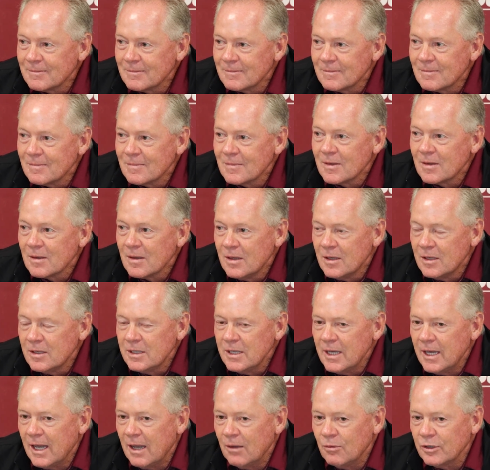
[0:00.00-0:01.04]

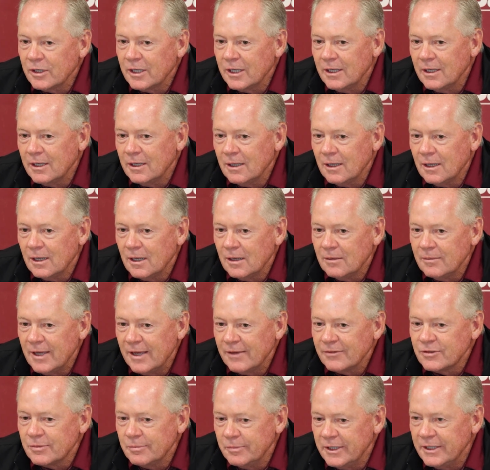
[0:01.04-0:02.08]
We're going to
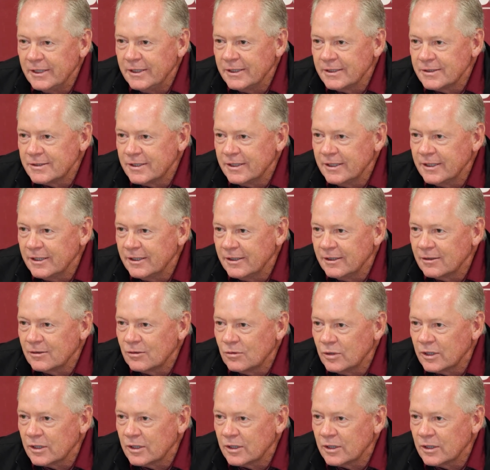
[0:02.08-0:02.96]
have some meetings here,